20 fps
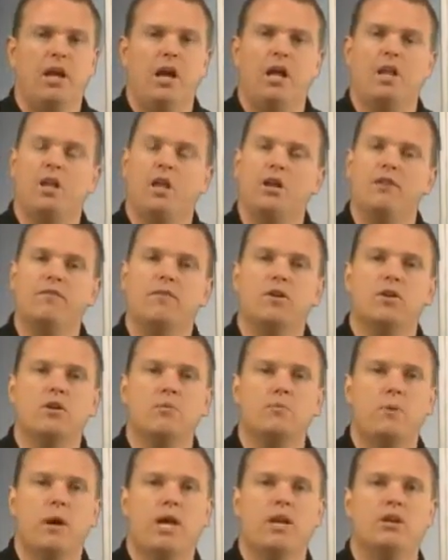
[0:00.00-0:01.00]
A lot of our
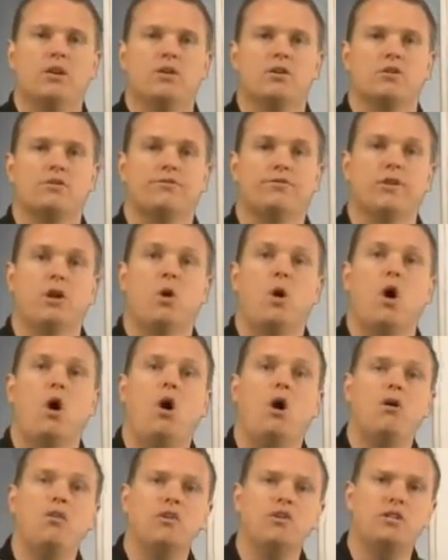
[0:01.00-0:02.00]
competitors flow
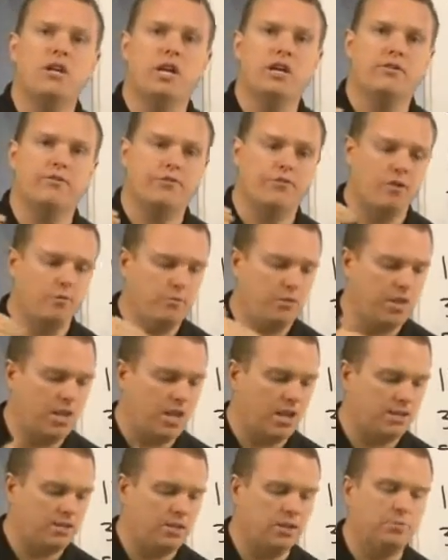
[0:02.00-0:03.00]
all the data from the
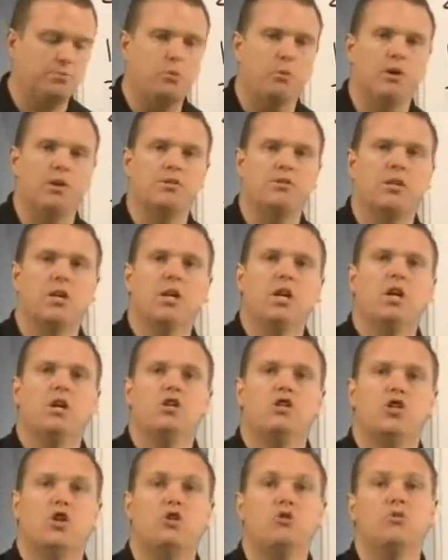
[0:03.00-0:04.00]
access points
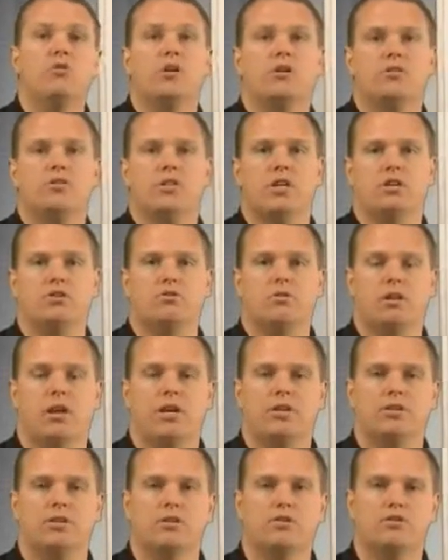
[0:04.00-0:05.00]
to their
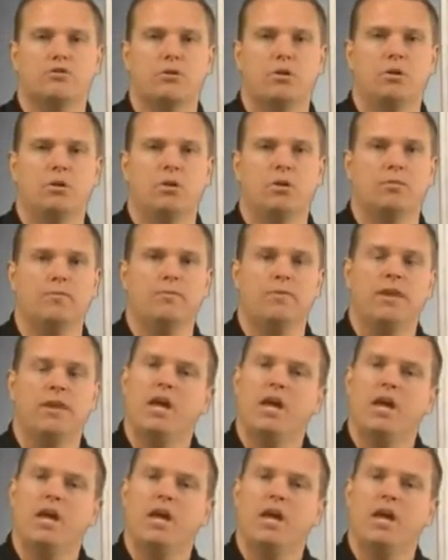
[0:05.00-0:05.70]
centralized controller.